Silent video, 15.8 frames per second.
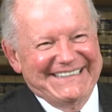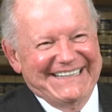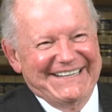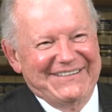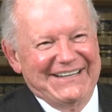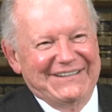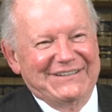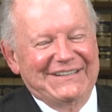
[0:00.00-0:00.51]

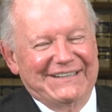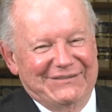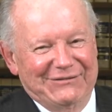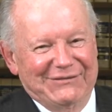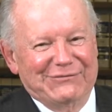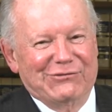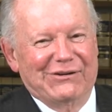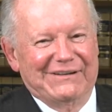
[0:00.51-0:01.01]
And
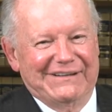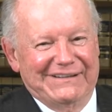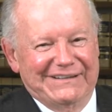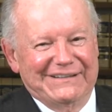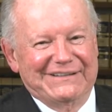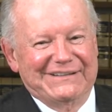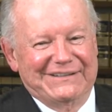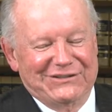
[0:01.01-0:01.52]
then uh,
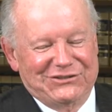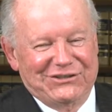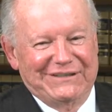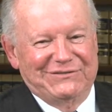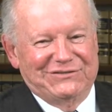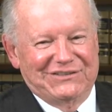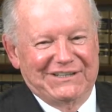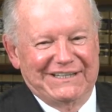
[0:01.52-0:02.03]
uh, the
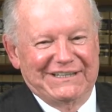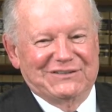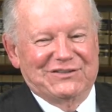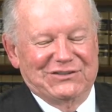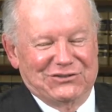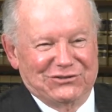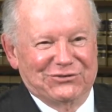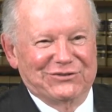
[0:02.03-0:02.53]
chief said
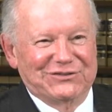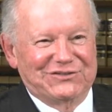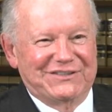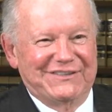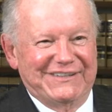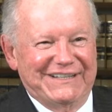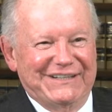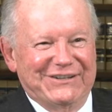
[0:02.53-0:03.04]
it's the
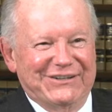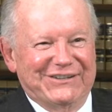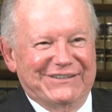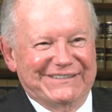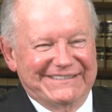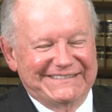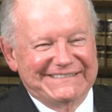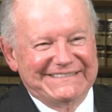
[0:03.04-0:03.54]
jurist of the year.